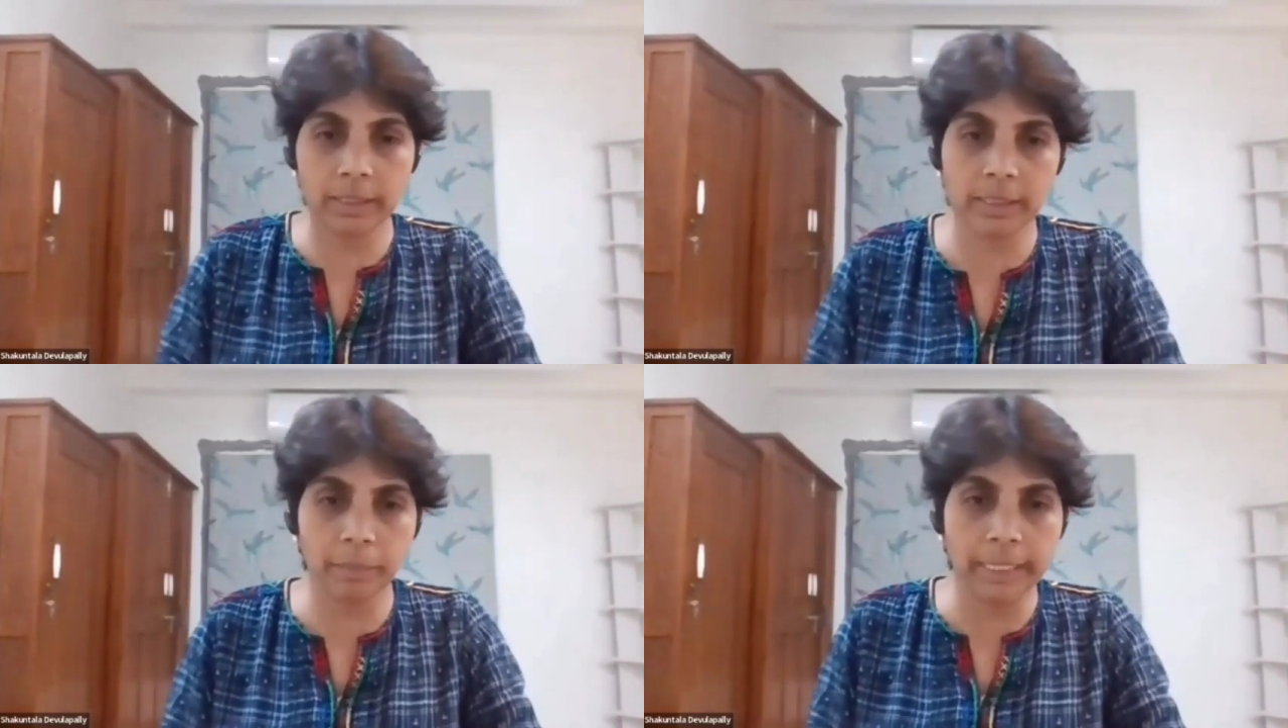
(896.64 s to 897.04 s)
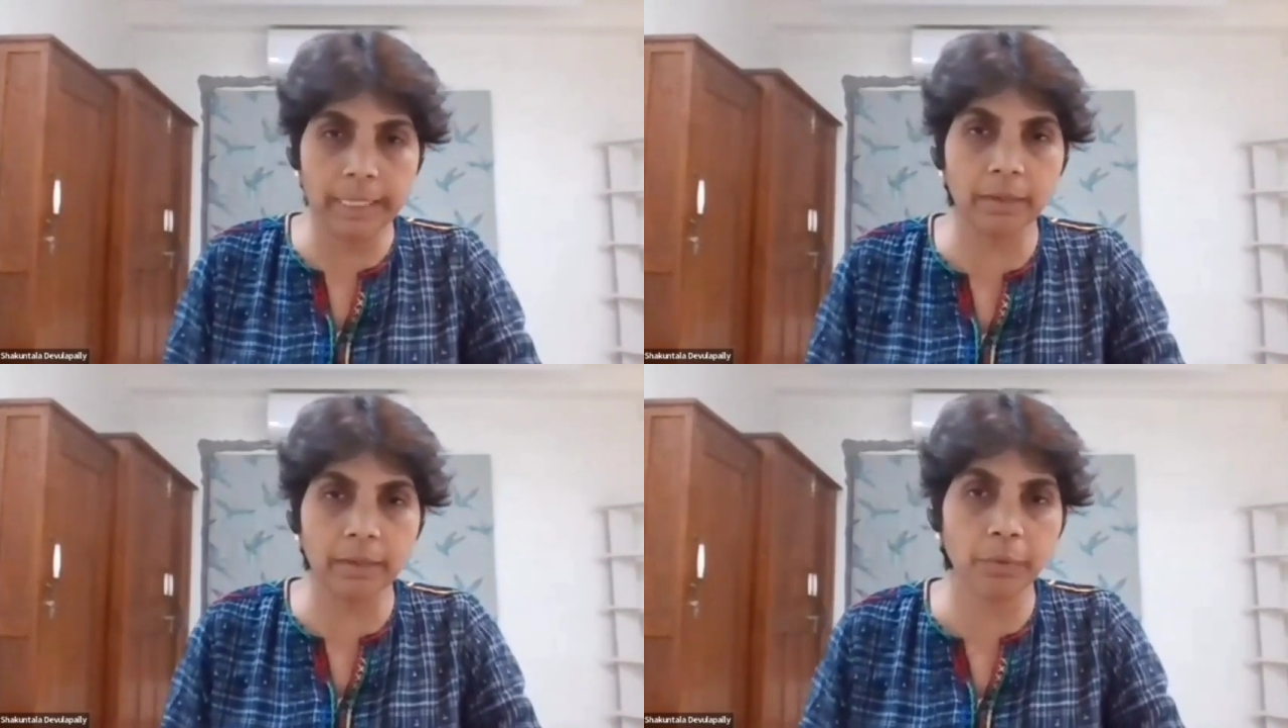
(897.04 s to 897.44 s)
there's some
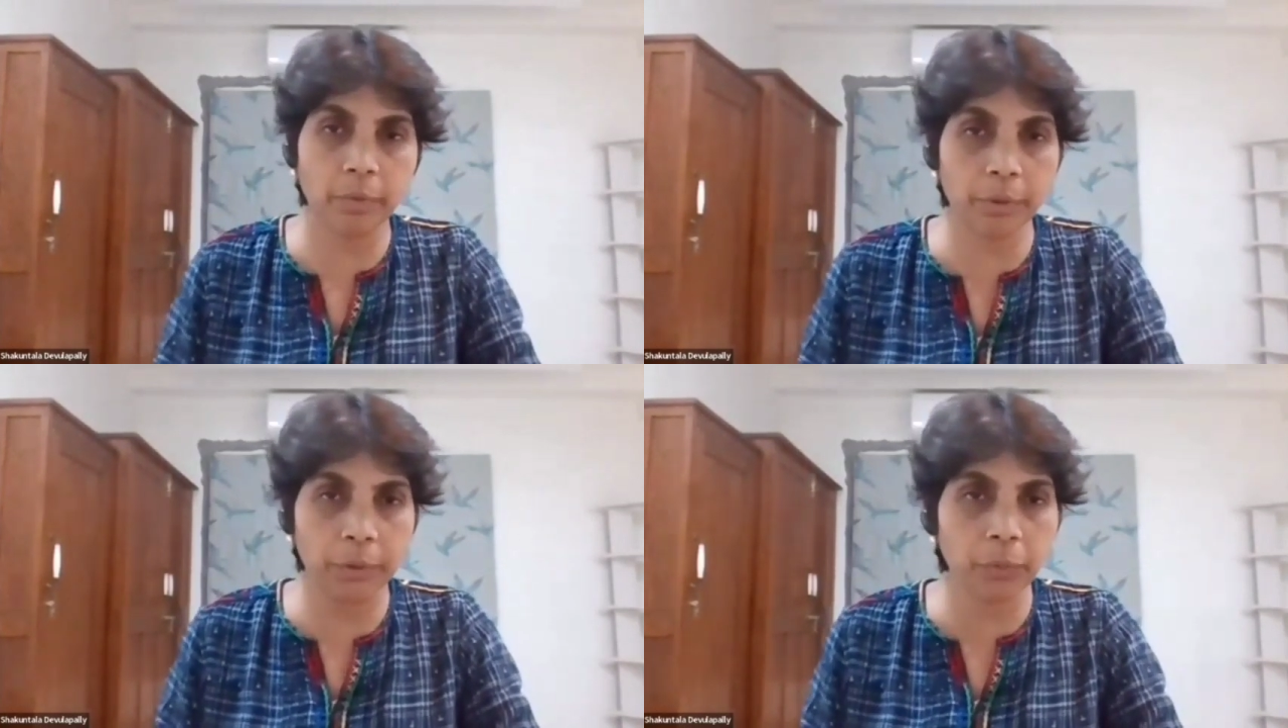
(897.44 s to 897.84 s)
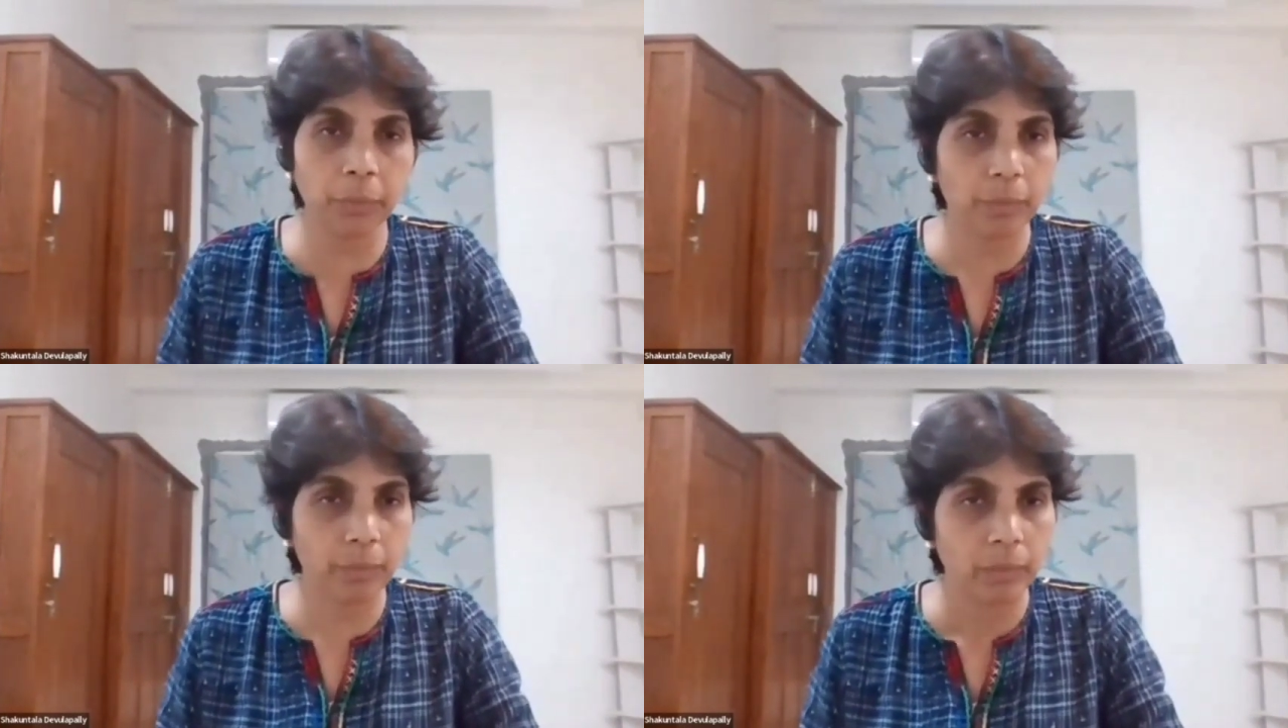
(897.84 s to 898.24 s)
takeaway for
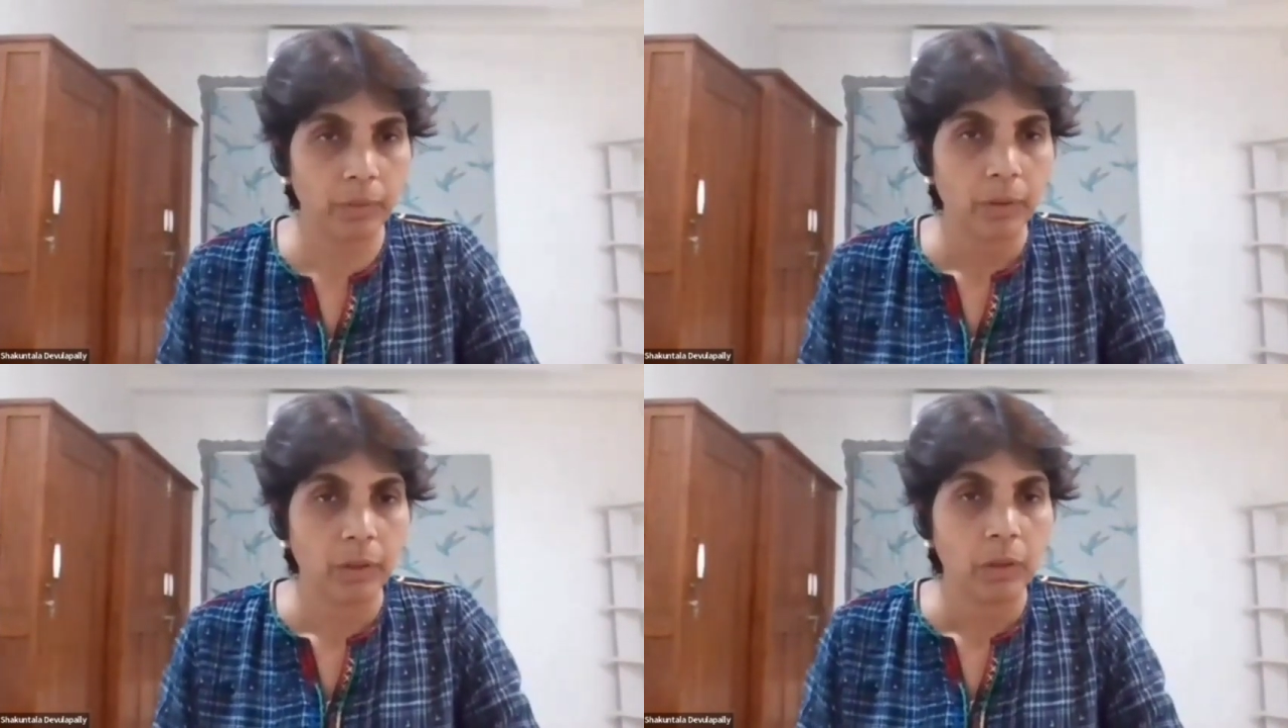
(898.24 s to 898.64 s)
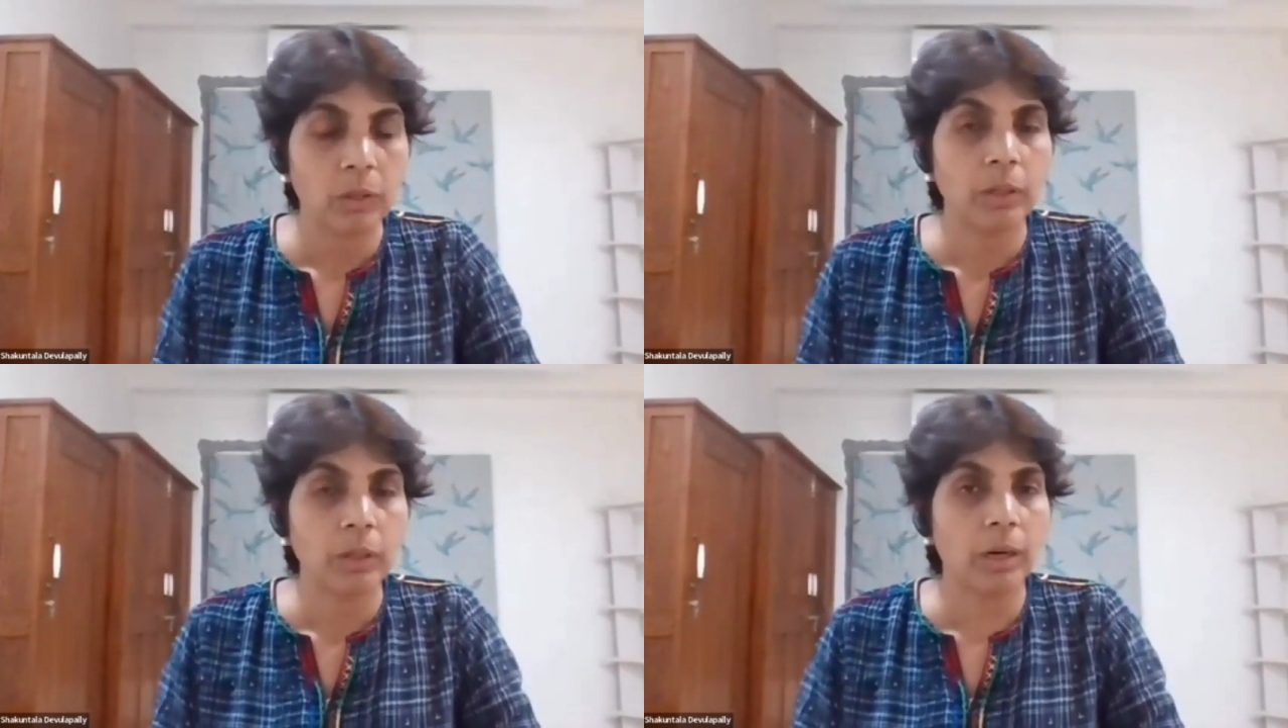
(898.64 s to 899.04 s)
you,
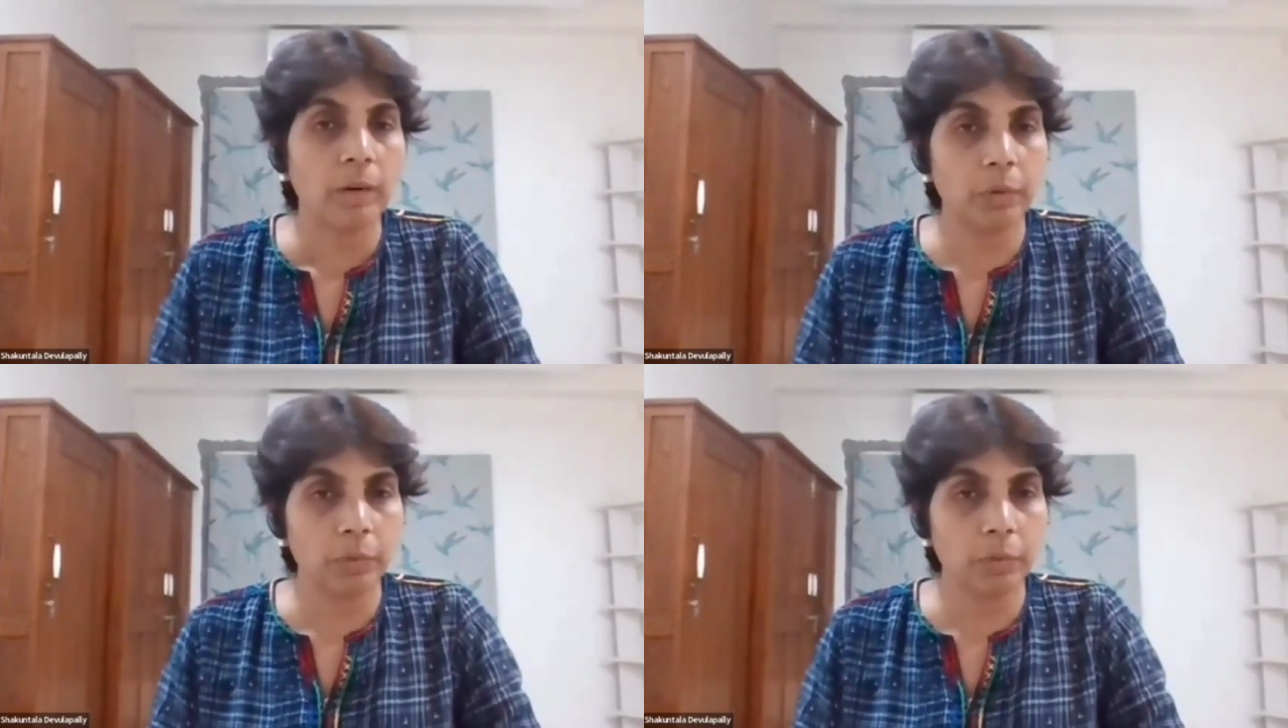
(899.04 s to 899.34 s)
a